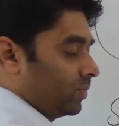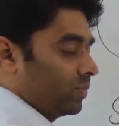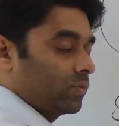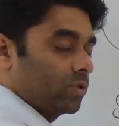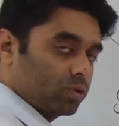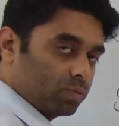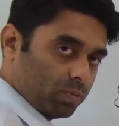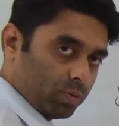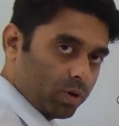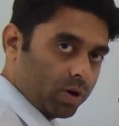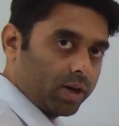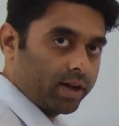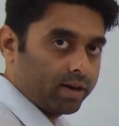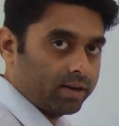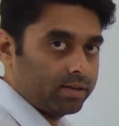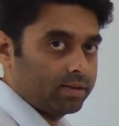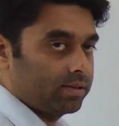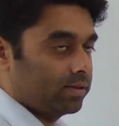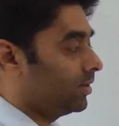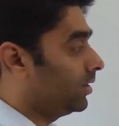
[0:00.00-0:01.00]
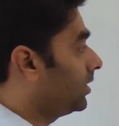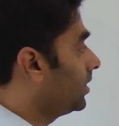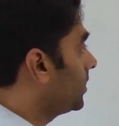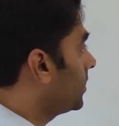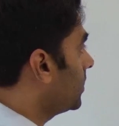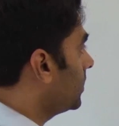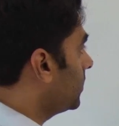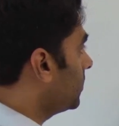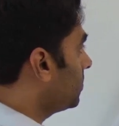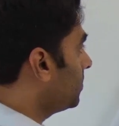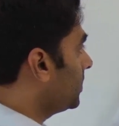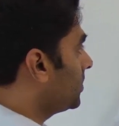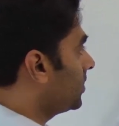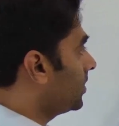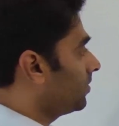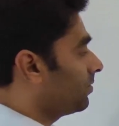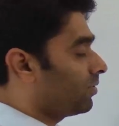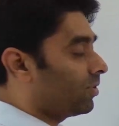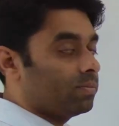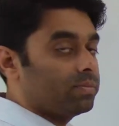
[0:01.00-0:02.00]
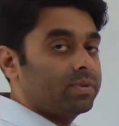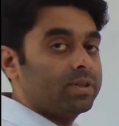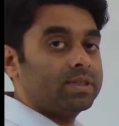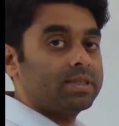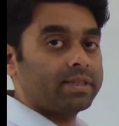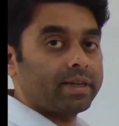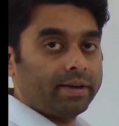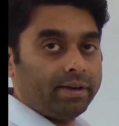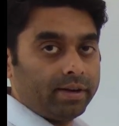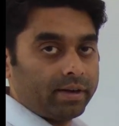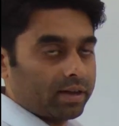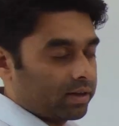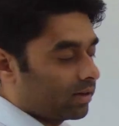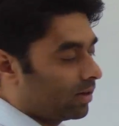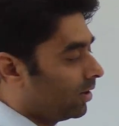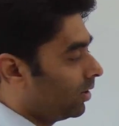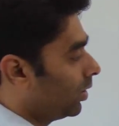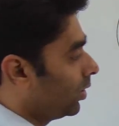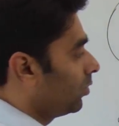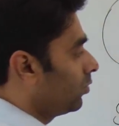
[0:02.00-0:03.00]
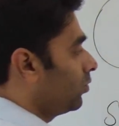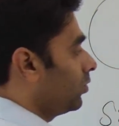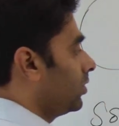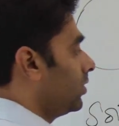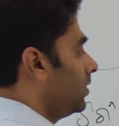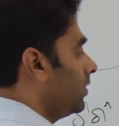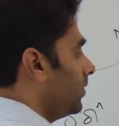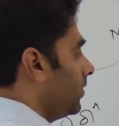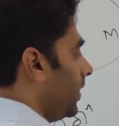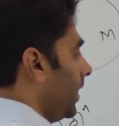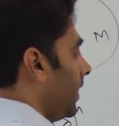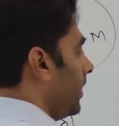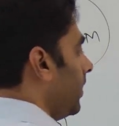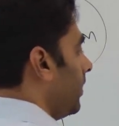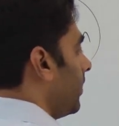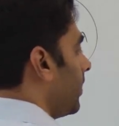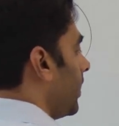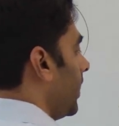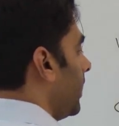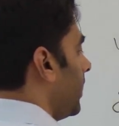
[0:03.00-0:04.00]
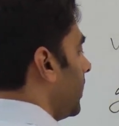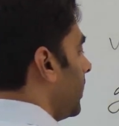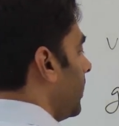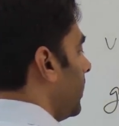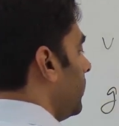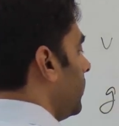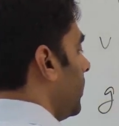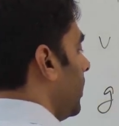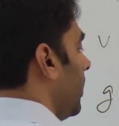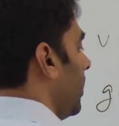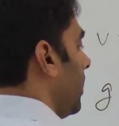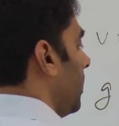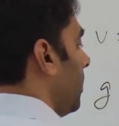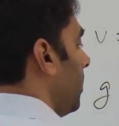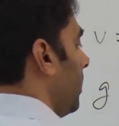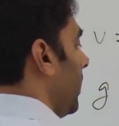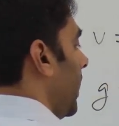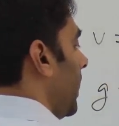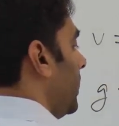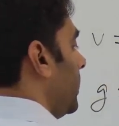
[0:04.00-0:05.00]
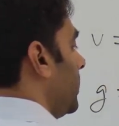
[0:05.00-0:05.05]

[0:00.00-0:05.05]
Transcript: Small r, the distance measured from the center. So this I can write as minus